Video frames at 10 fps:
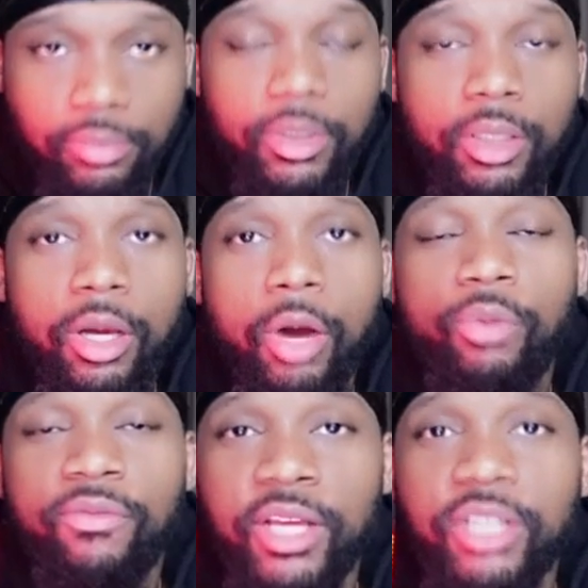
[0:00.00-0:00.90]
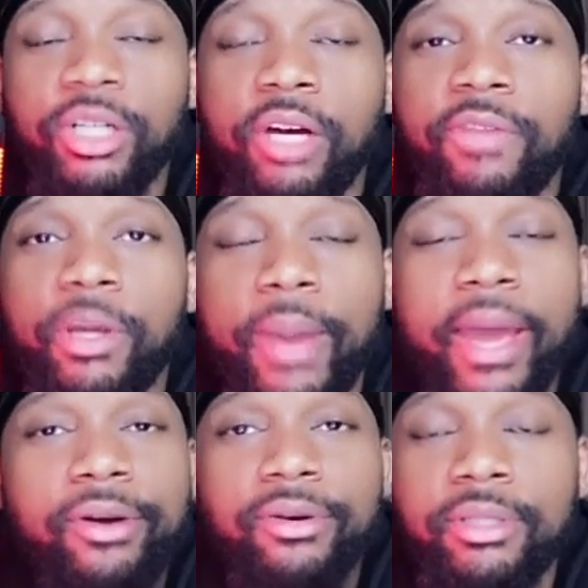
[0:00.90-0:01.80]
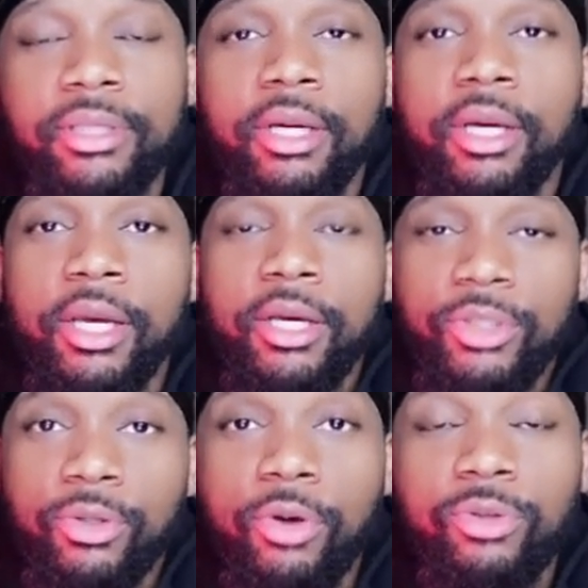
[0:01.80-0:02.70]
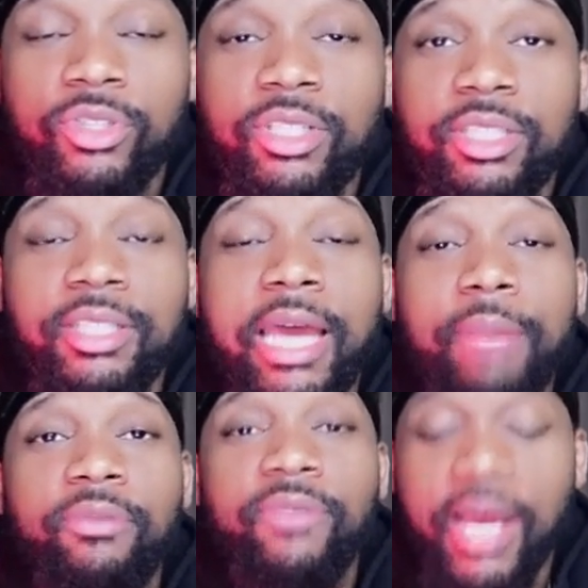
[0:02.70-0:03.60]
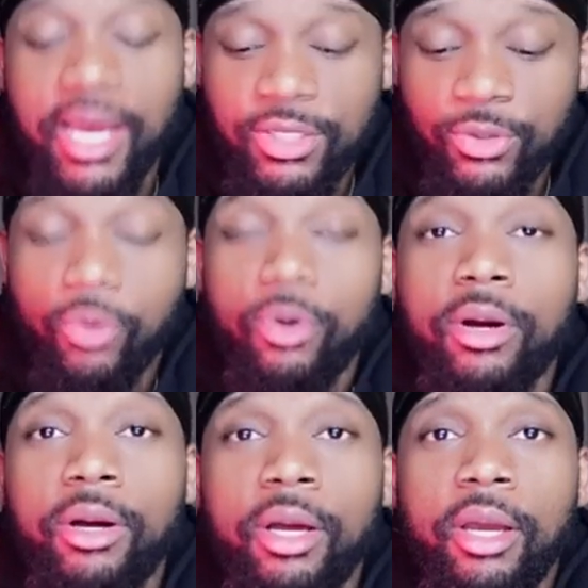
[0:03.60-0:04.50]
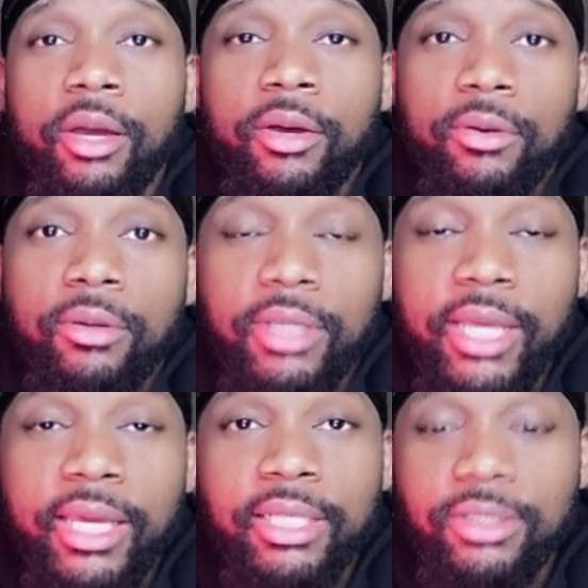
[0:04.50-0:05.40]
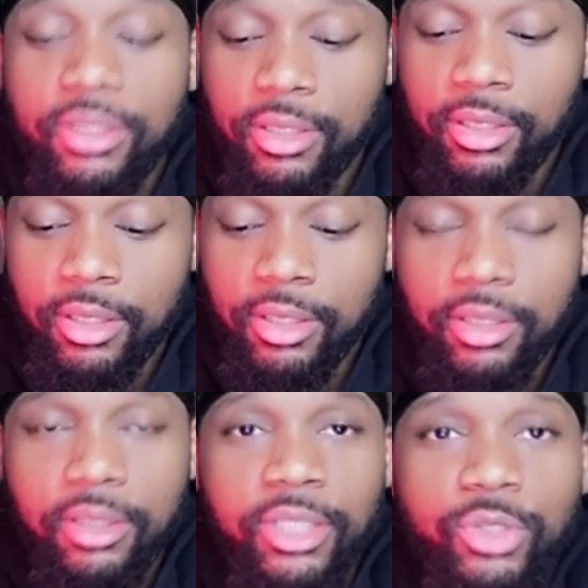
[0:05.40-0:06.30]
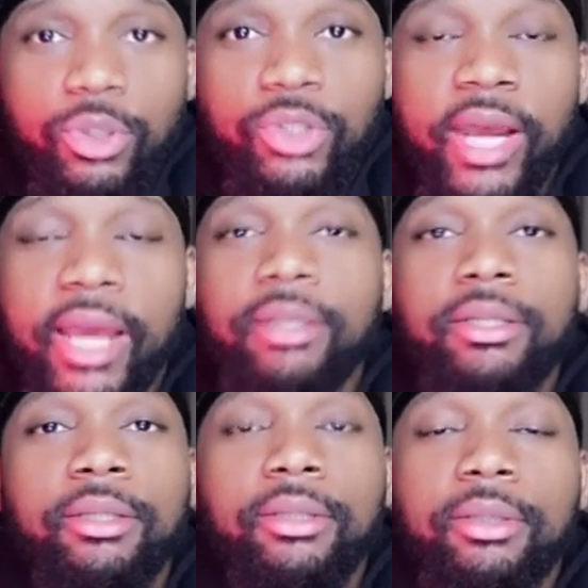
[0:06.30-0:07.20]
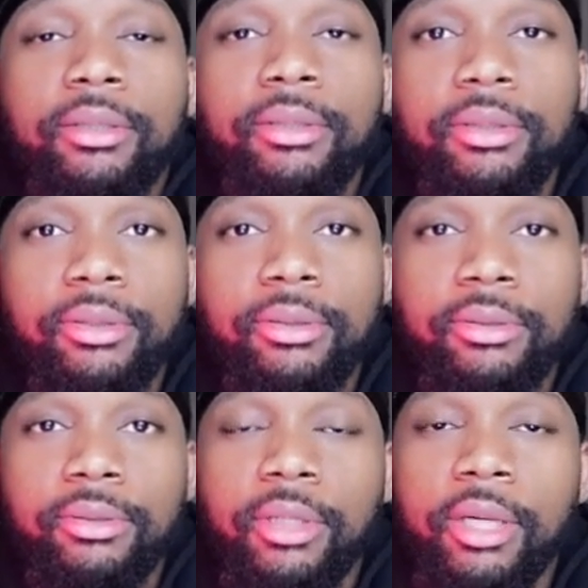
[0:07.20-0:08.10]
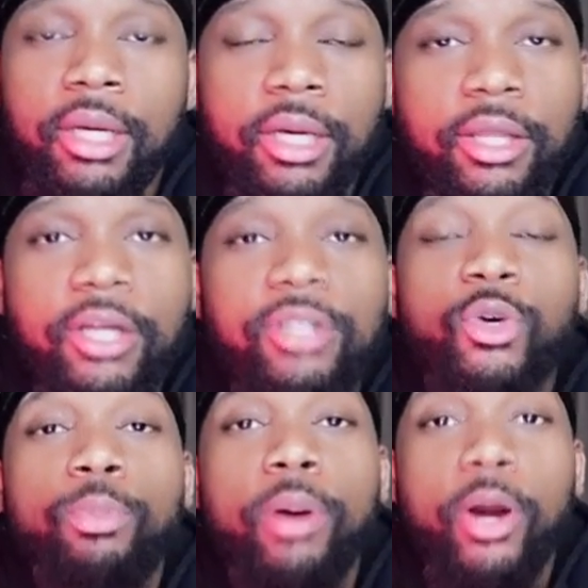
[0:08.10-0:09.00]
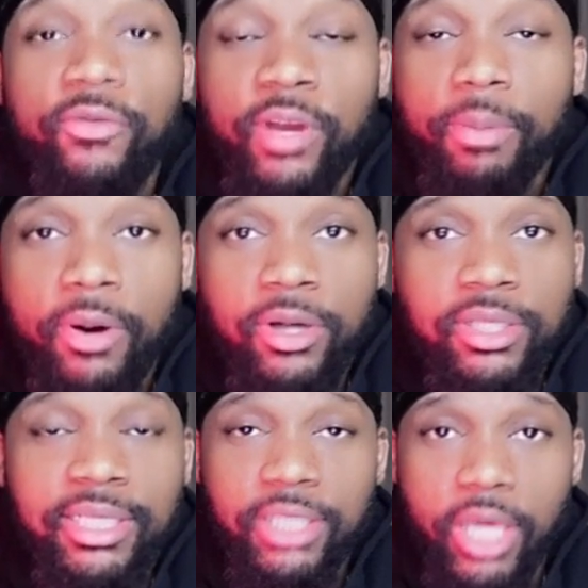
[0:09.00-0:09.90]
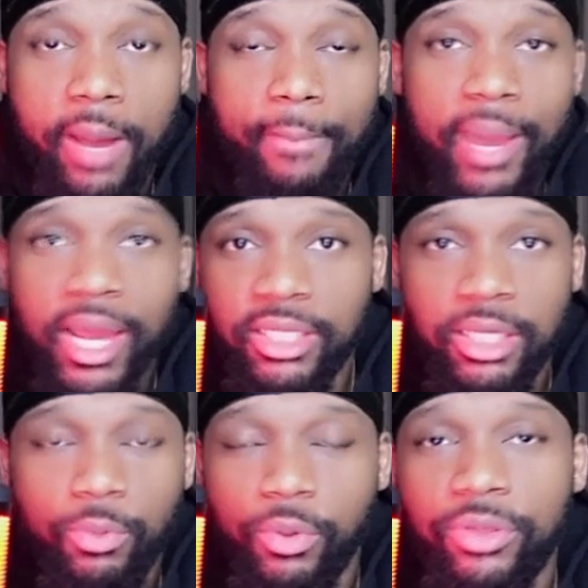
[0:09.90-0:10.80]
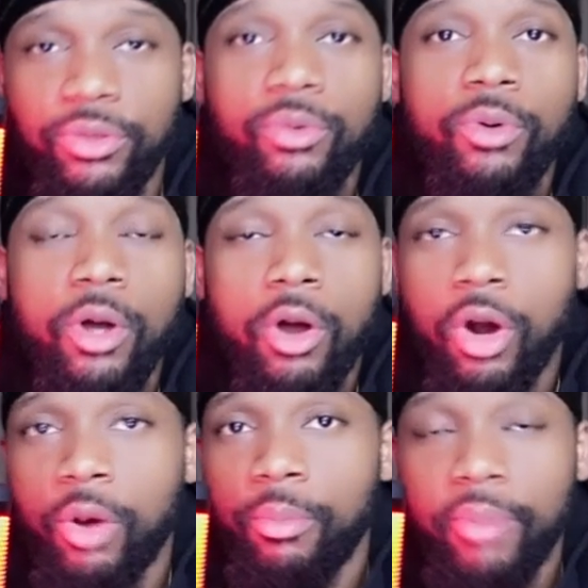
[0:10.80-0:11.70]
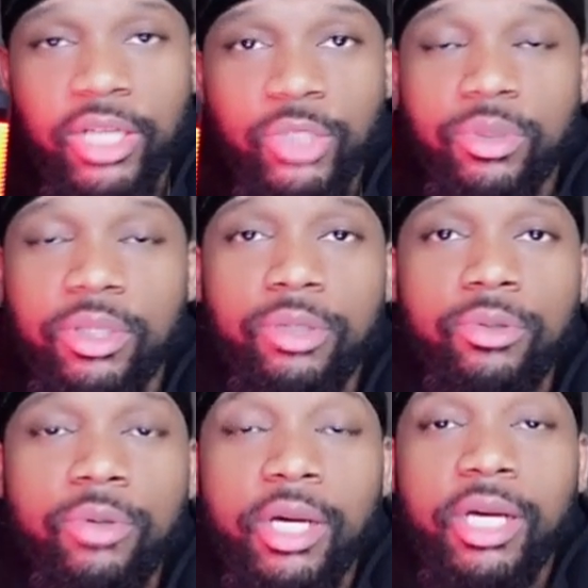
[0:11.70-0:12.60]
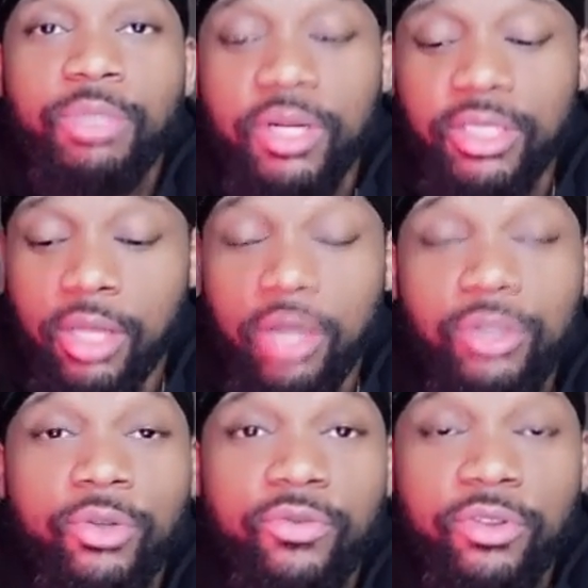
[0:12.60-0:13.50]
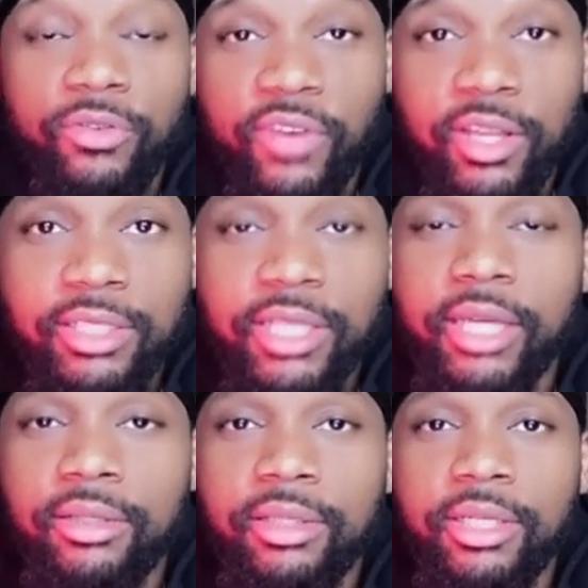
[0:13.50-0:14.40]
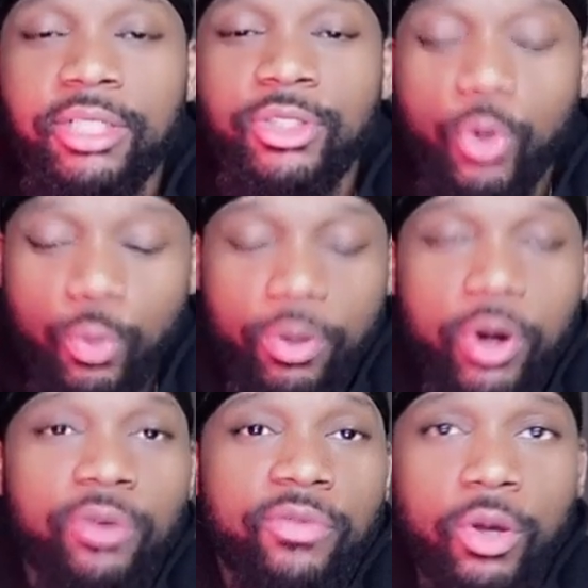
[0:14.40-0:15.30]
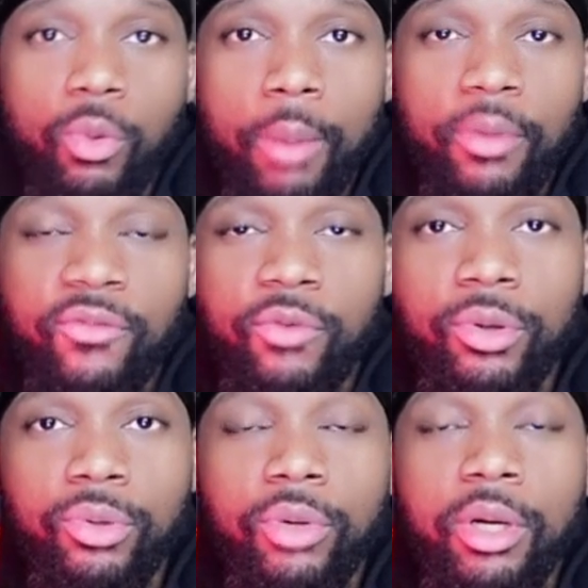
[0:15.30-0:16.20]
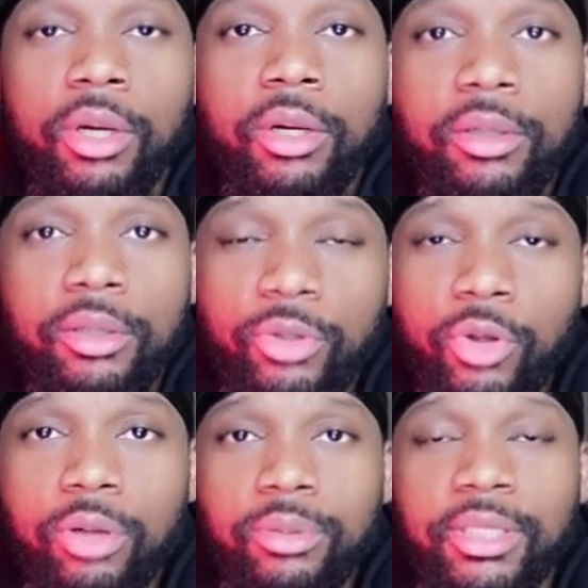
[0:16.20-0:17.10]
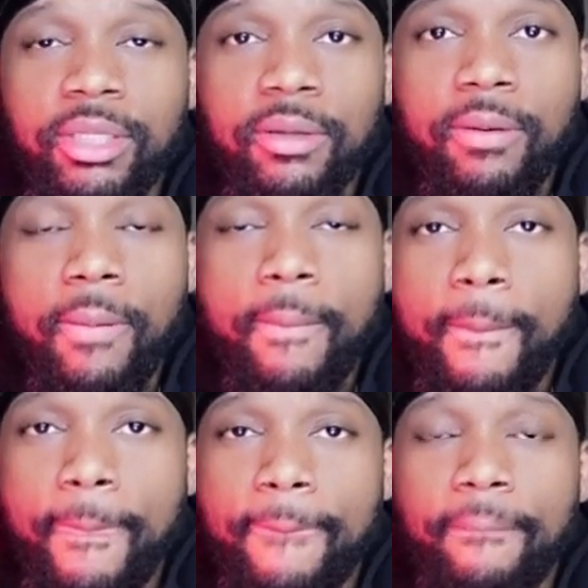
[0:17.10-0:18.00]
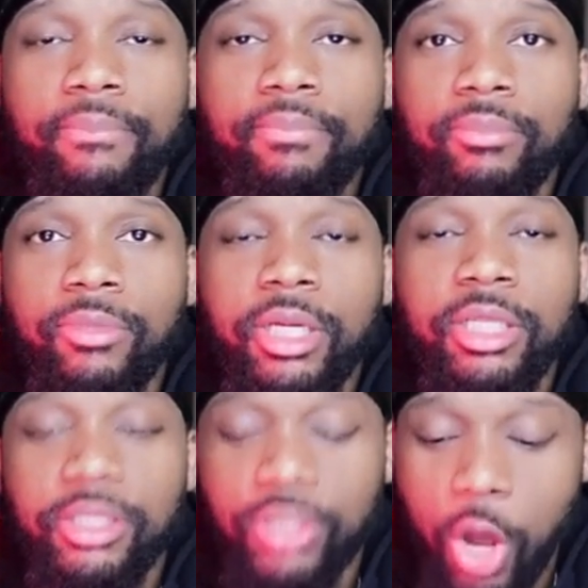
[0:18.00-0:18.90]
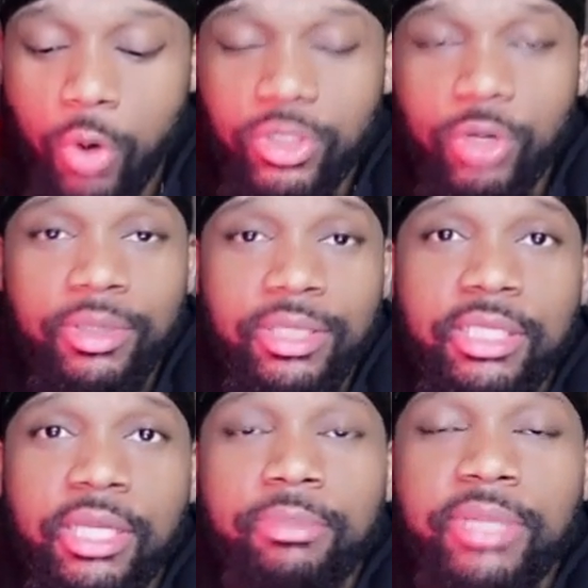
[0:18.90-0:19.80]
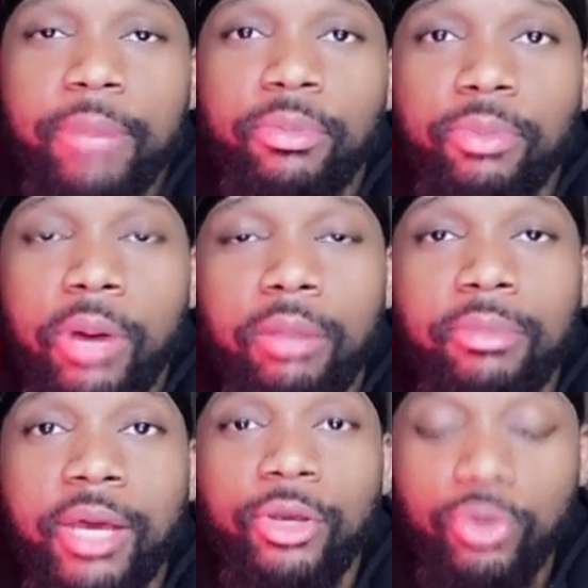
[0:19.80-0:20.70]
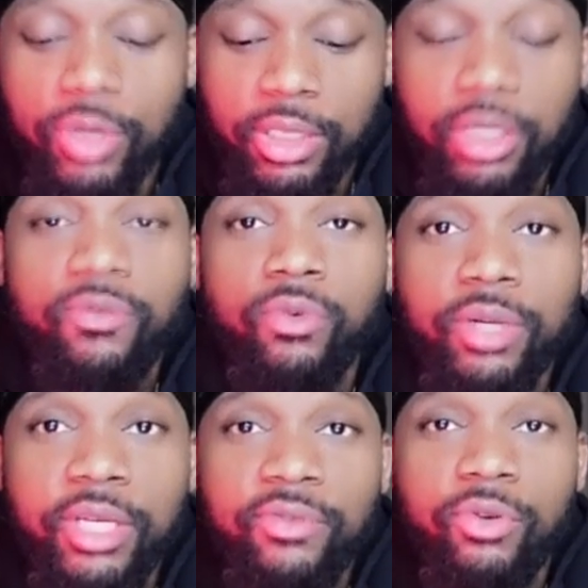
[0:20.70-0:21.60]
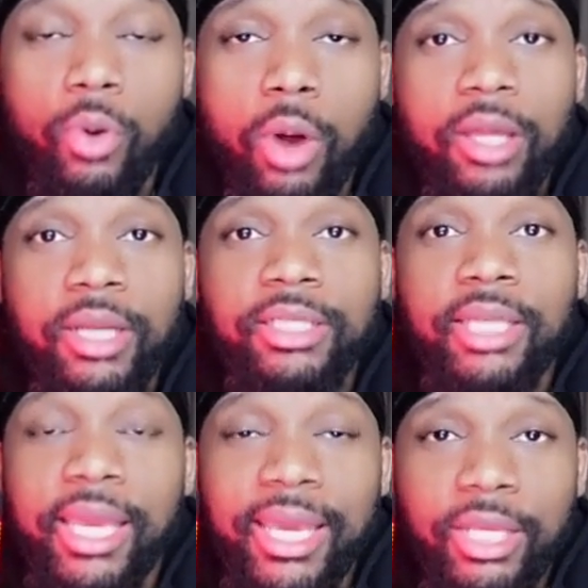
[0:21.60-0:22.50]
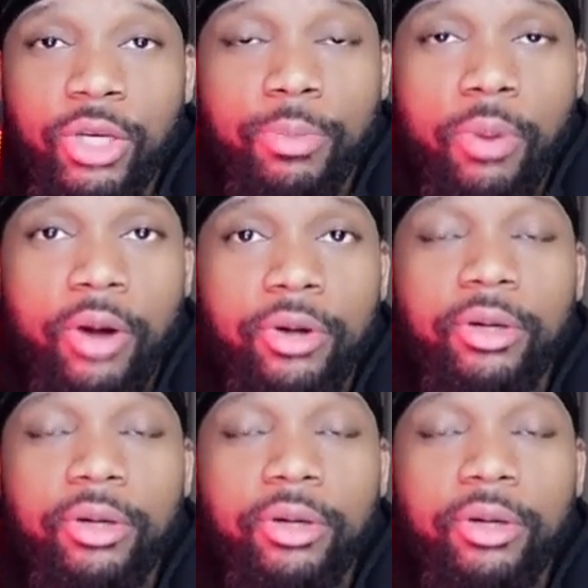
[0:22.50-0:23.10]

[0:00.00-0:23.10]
A reflection of their patterns. So those are just the type of guys or ladies that you attract. There's no perfect person that's going to match up with you or mesh with you, especially also for the fellas. Like, there's no perfect woman for you. You know what I'm saying? Because there's always going to be some type of problem. Now, you can look for different qualities in your partner